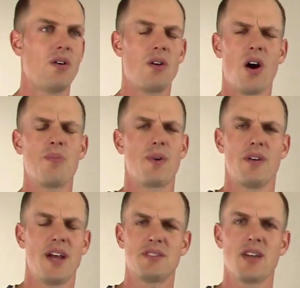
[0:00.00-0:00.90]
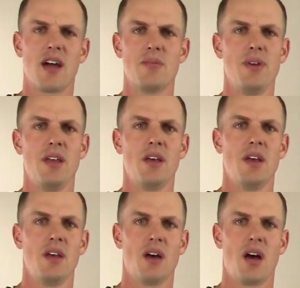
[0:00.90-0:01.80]
heartburn, that's got to be
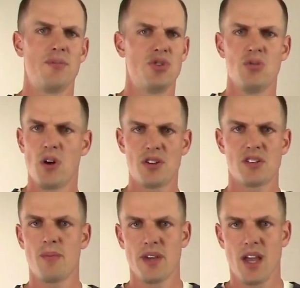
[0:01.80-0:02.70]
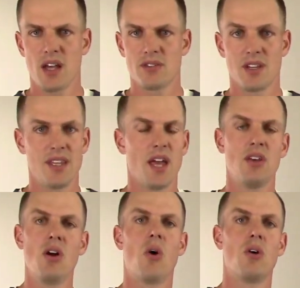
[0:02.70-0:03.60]
too much stomach acid. Again,
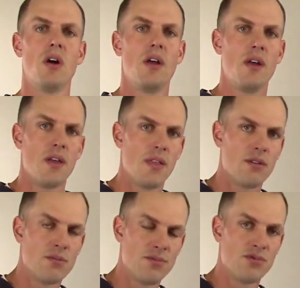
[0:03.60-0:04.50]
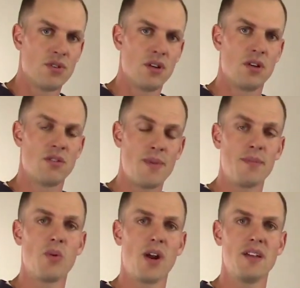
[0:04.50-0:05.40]
no.
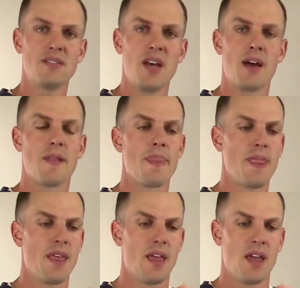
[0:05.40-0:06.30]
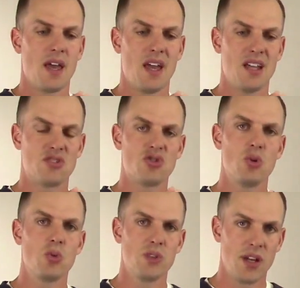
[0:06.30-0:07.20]
Remember what I said. It's
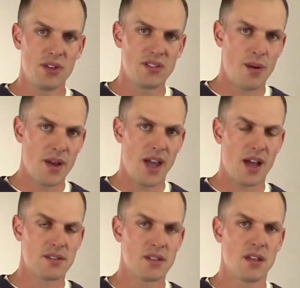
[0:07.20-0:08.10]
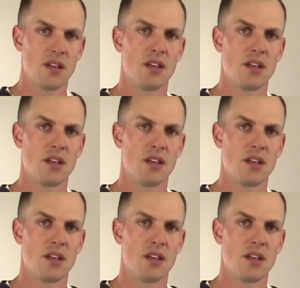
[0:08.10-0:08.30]
too little stomach acid,